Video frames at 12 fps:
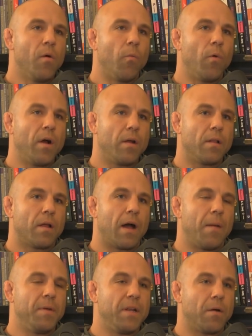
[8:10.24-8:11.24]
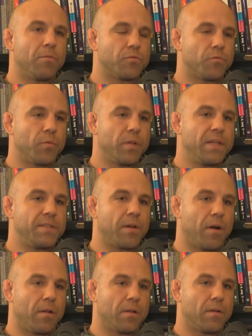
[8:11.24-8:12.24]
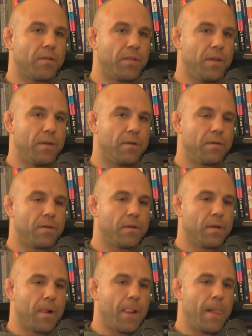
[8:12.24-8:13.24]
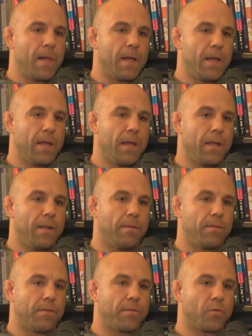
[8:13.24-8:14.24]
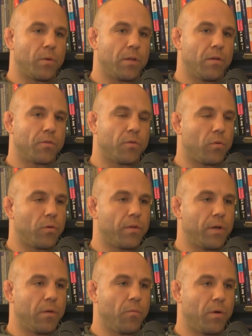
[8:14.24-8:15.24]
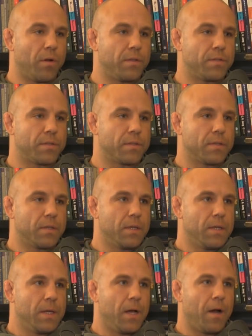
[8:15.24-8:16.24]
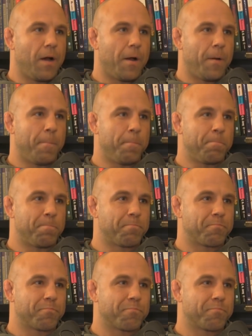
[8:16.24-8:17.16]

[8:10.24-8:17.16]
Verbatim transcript: Well, I mean, I was really tall and thin, and so I looked older than I was. Um,